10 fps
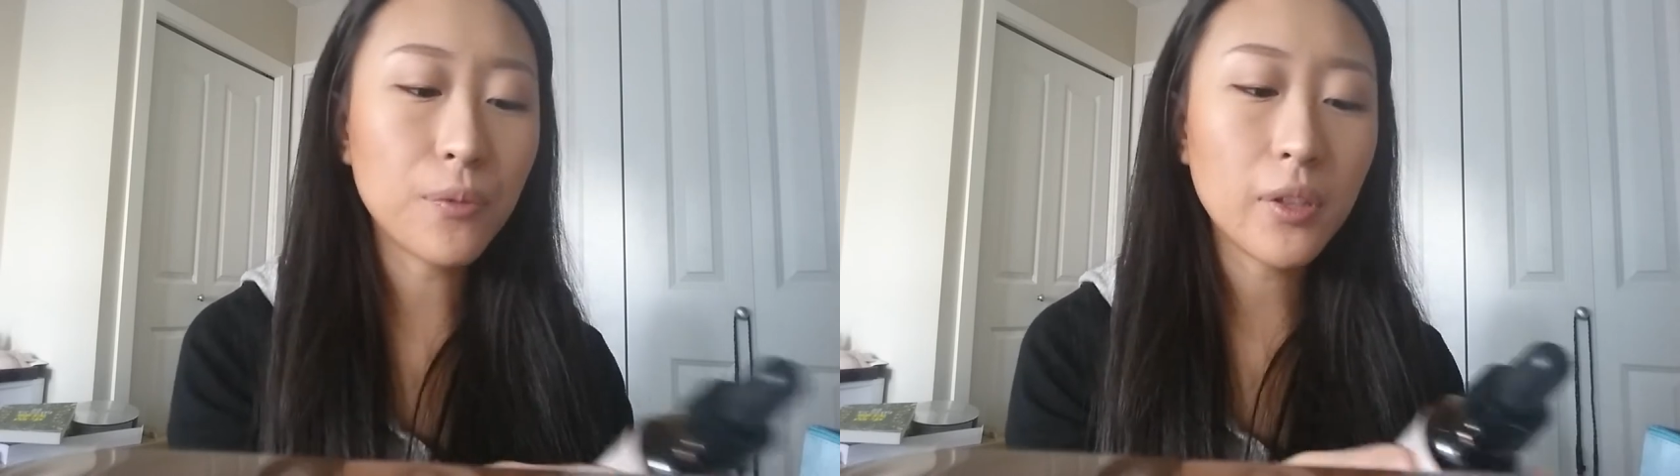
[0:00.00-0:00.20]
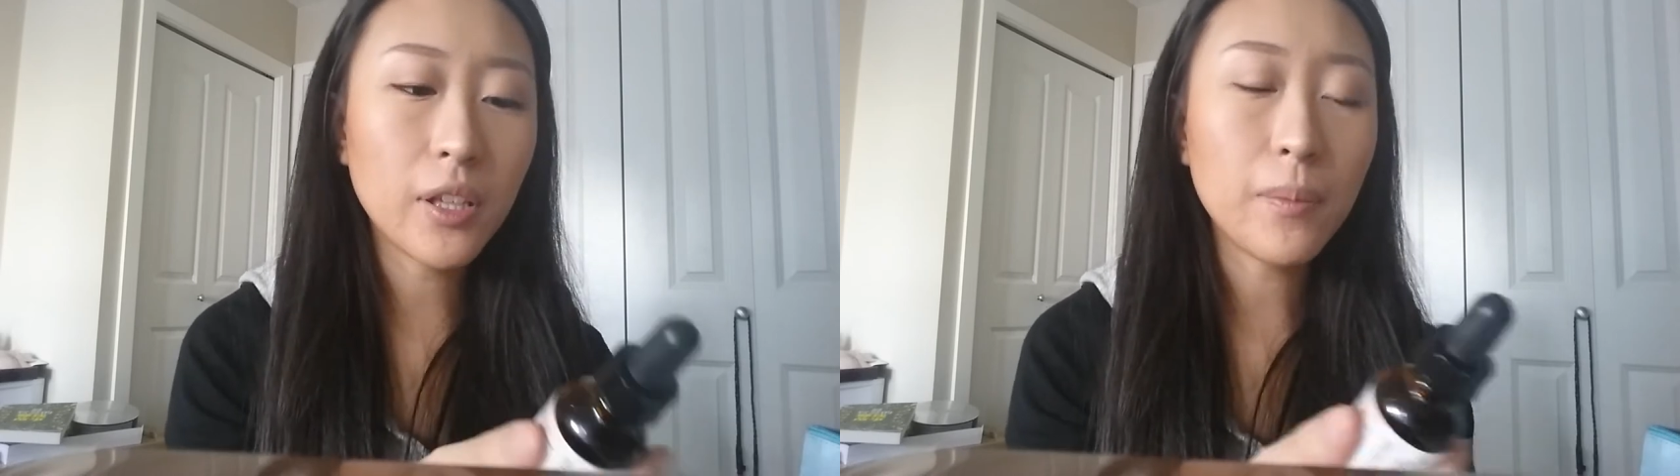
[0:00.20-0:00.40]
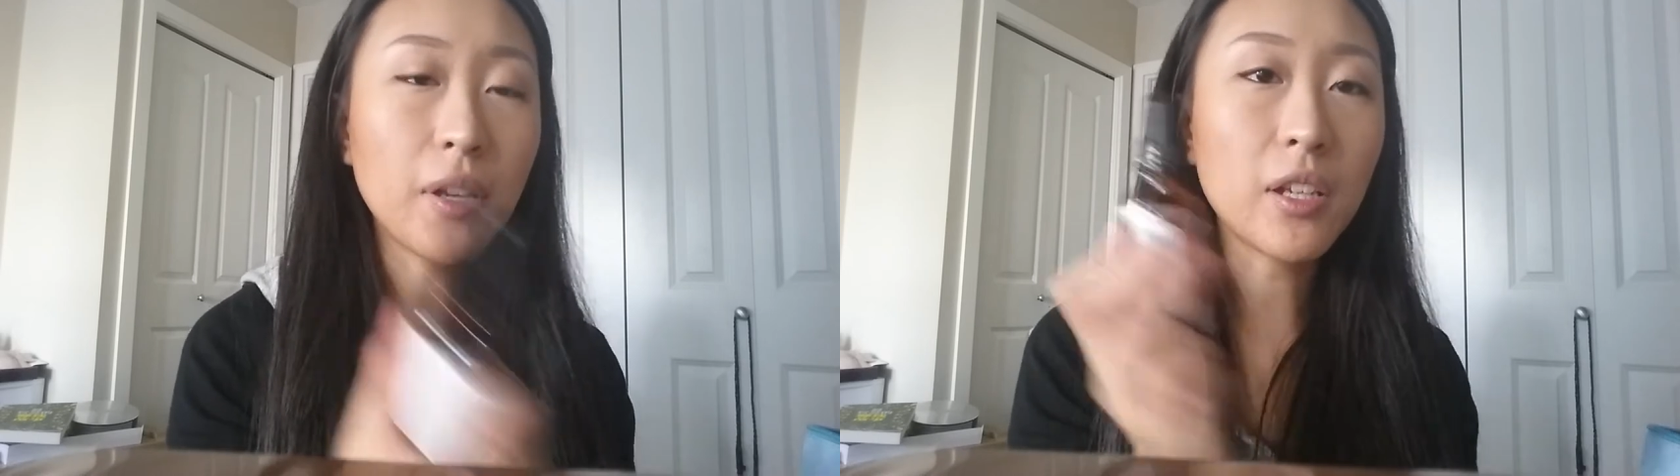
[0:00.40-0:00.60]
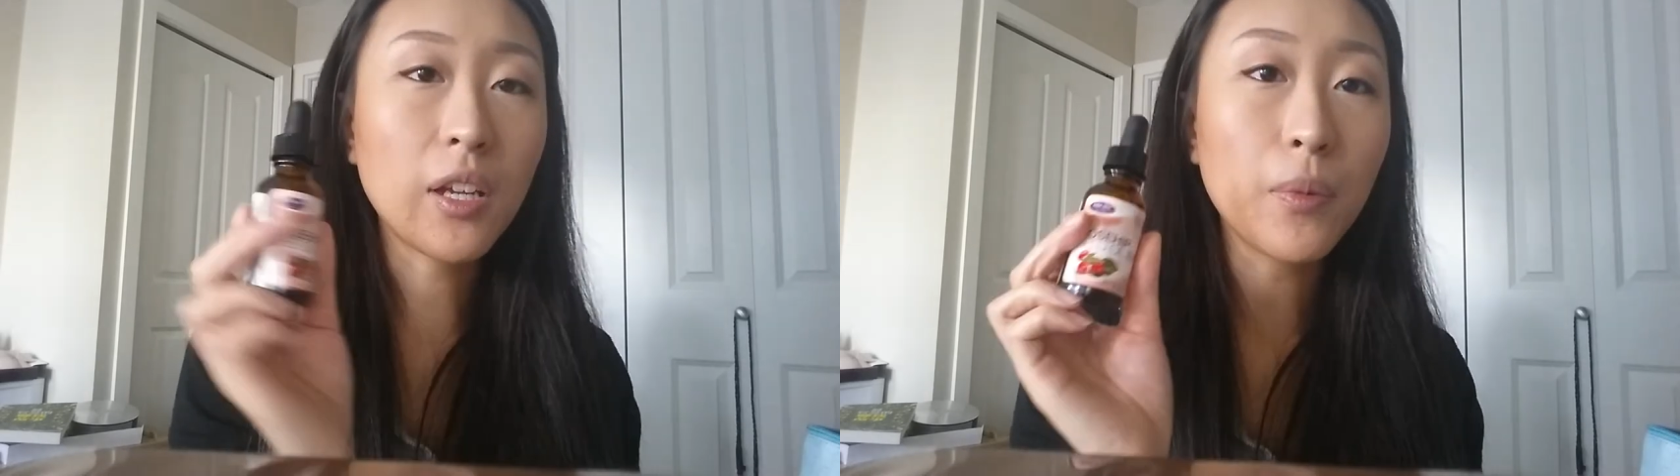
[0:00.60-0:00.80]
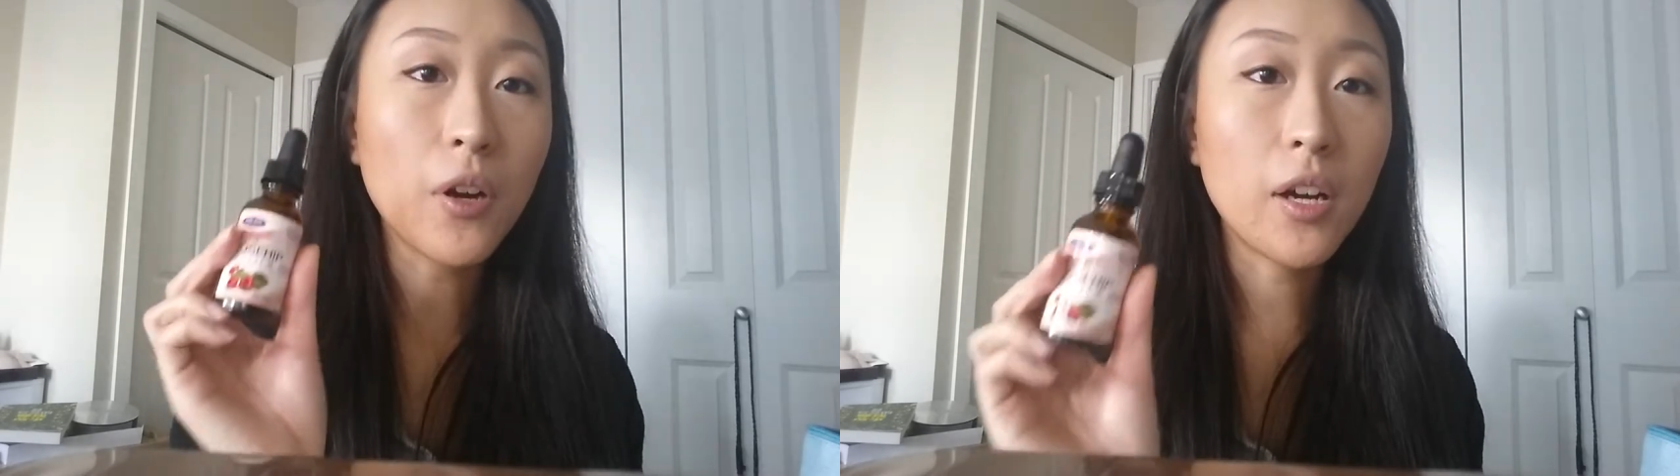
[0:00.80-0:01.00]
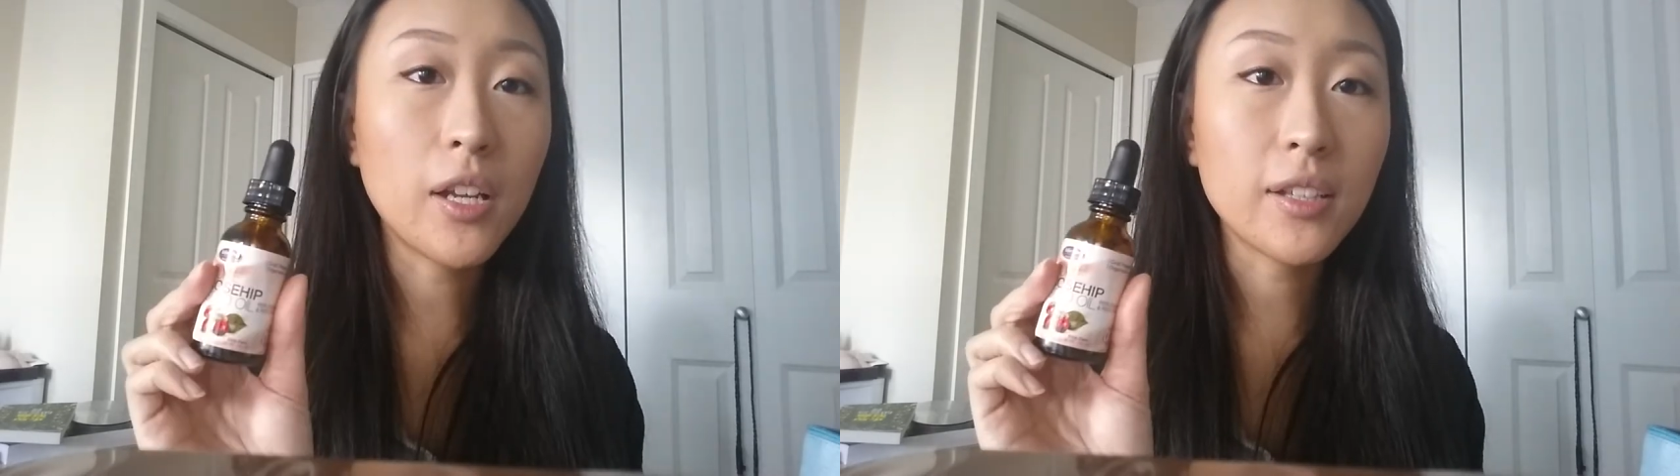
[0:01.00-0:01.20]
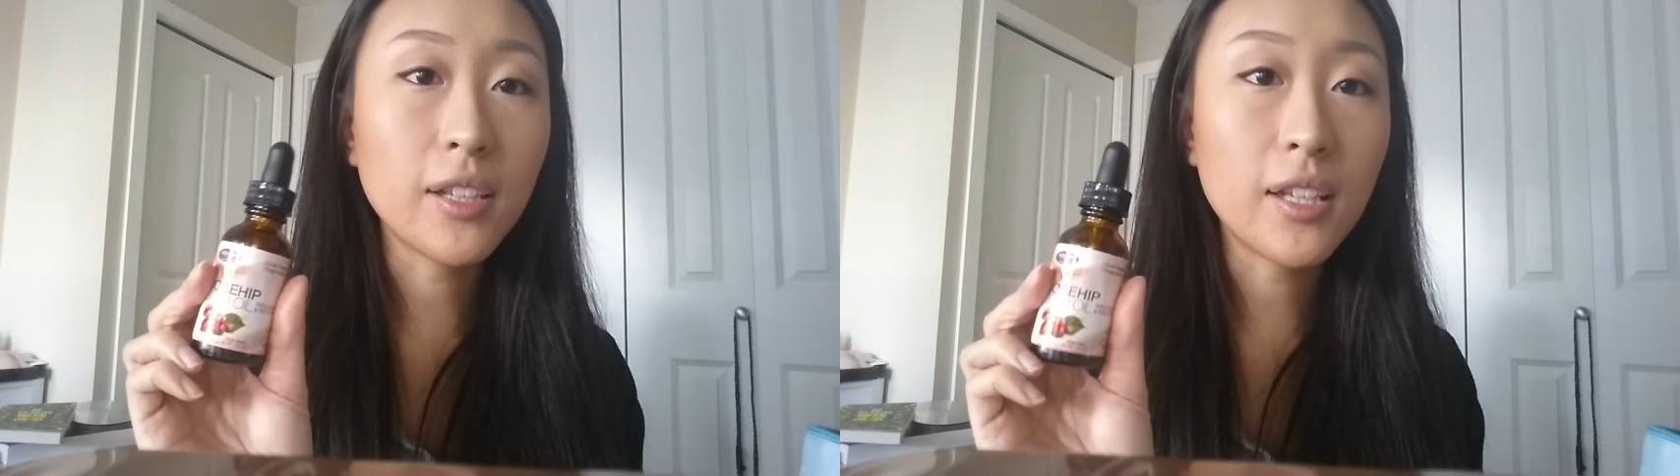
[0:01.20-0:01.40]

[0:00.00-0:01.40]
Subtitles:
really been a product